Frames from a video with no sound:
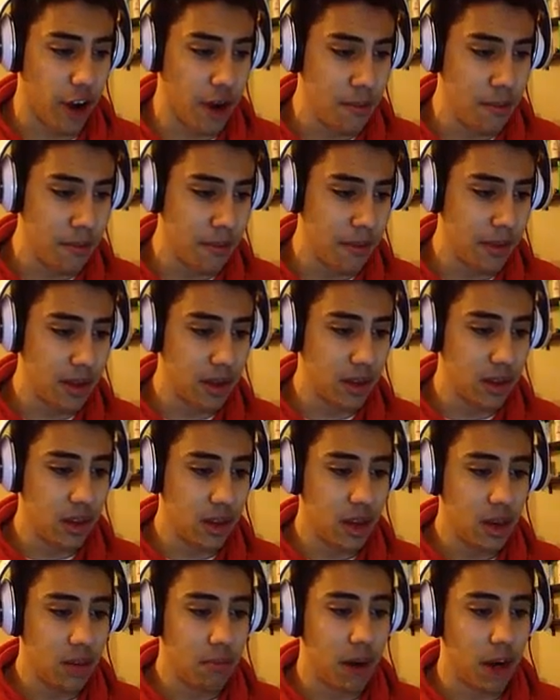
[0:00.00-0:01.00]
him.
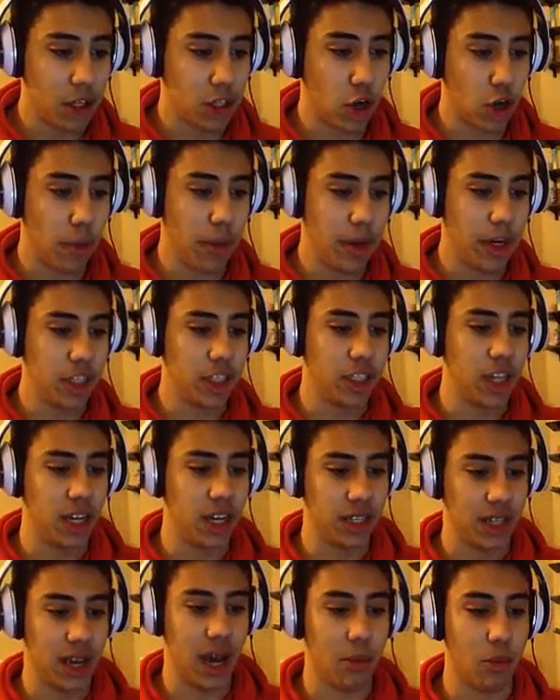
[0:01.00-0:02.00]
My job here is
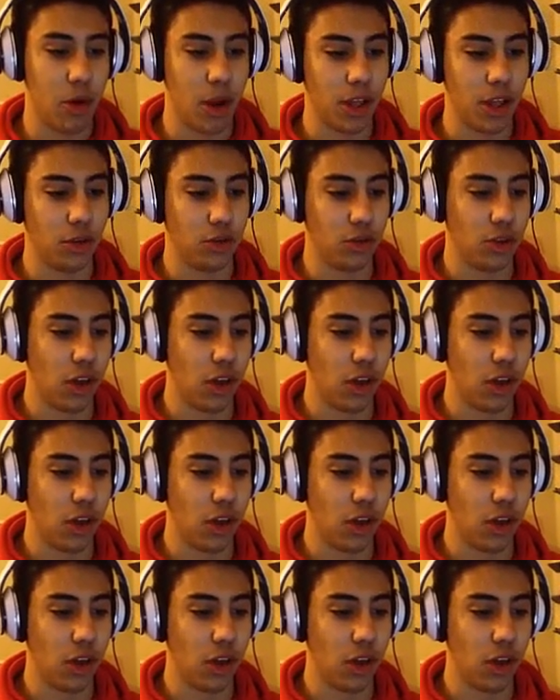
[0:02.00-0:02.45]
done, I'm ready